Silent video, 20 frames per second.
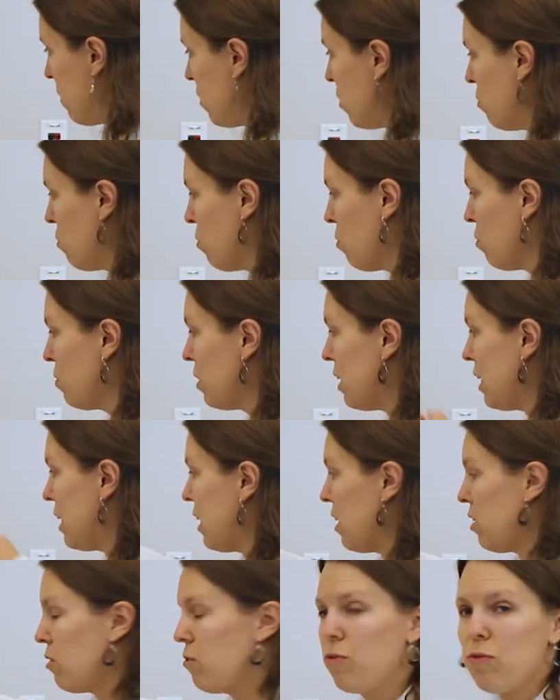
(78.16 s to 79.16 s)
You only
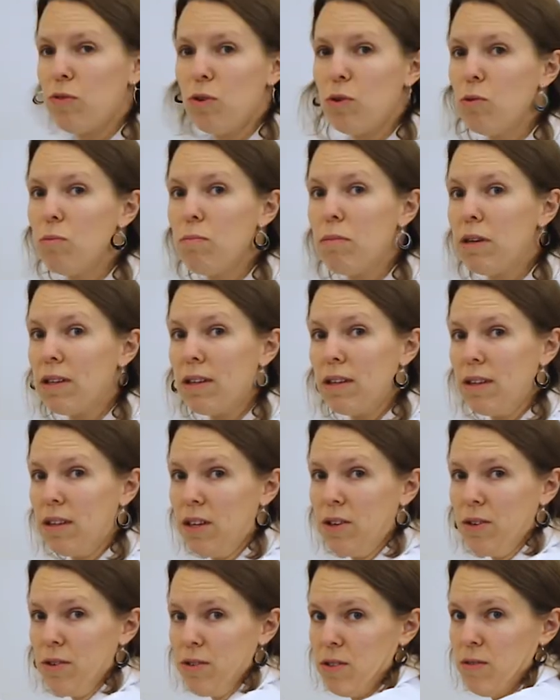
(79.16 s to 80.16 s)
need a few
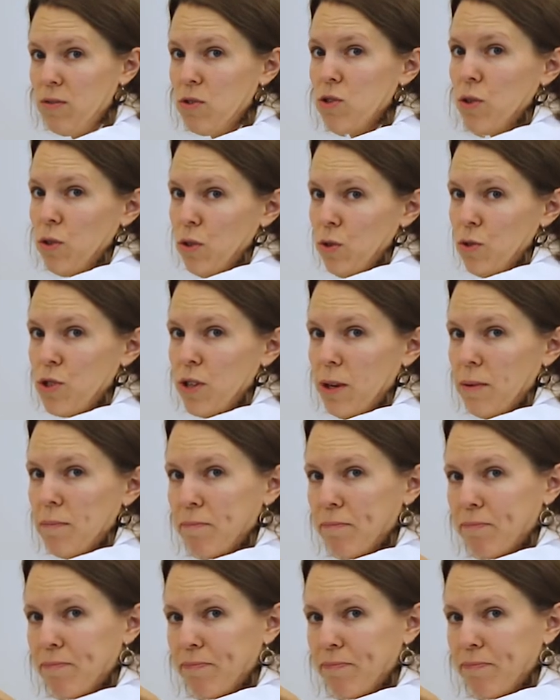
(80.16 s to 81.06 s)
milliliters of solution.